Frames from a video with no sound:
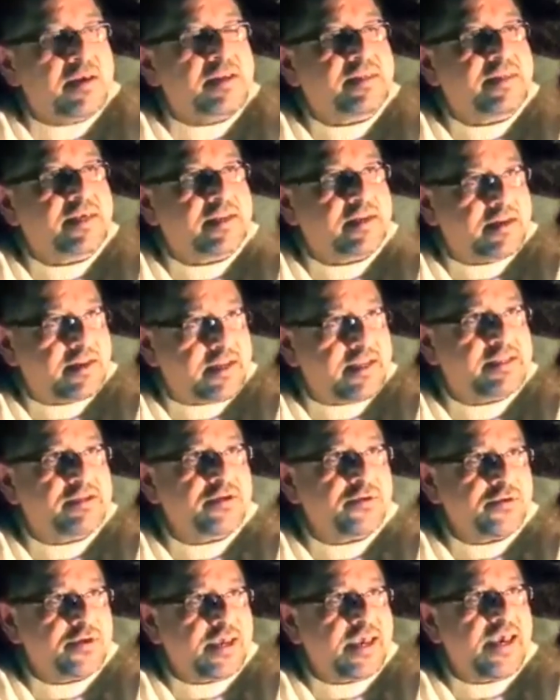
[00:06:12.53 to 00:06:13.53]
He said,
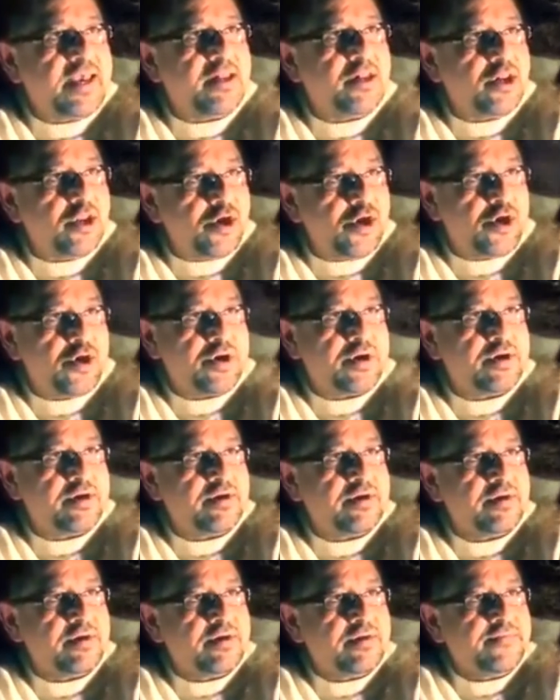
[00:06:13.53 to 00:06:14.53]
It's okay, look.
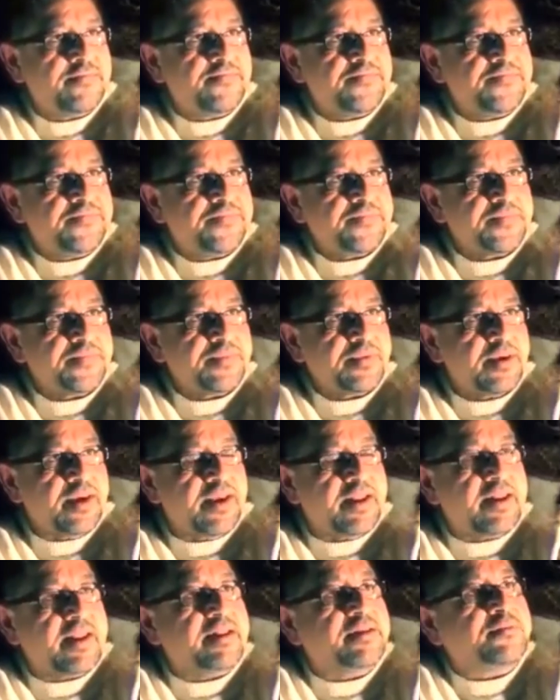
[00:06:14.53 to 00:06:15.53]

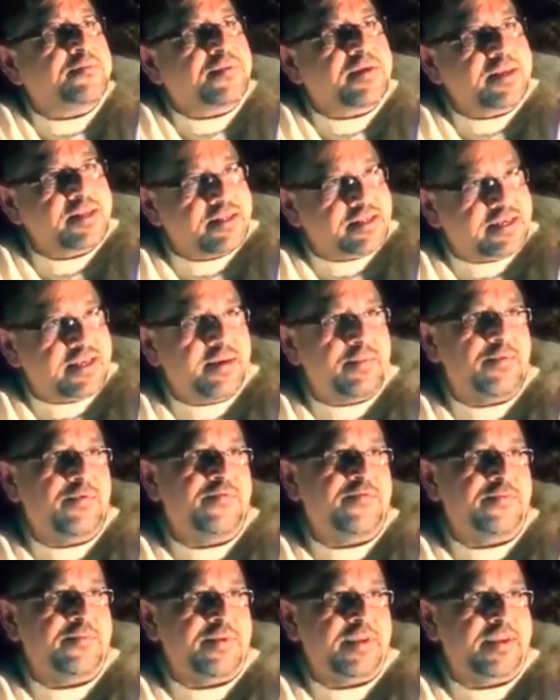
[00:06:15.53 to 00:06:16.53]
And as peace came
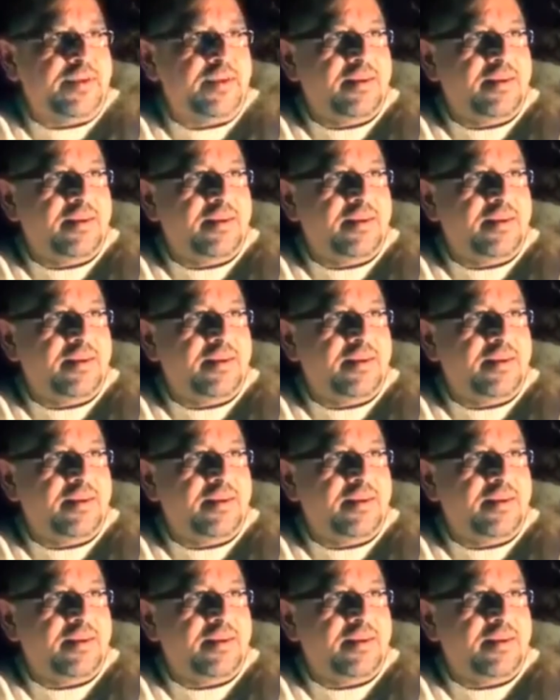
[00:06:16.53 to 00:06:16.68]
over